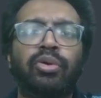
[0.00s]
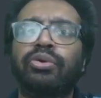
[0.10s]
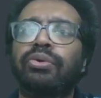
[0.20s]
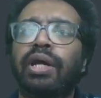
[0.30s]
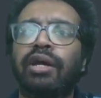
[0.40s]

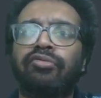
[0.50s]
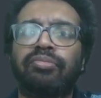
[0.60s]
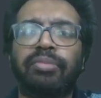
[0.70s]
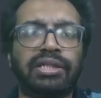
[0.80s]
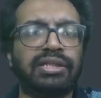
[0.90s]
to have
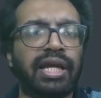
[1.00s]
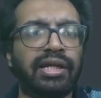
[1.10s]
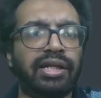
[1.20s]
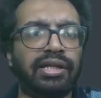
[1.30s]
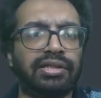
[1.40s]
my stack
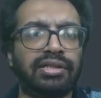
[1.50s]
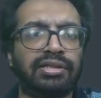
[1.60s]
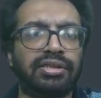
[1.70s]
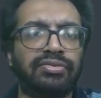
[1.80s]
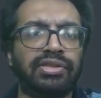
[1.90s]
data
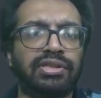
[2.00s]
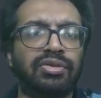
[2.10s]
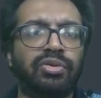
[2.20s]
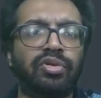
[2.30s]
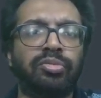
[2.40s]
structure, which is
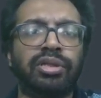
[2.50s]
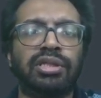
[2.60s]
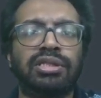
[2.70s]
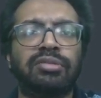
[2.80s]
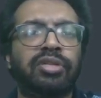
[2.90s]
going to be
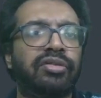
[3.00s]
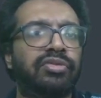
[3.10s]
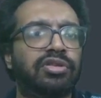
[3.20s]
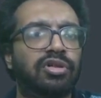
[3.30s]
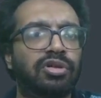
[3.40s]
this something
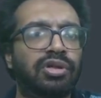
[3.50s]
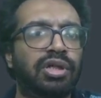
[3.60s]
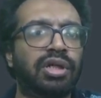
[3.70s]
we saw.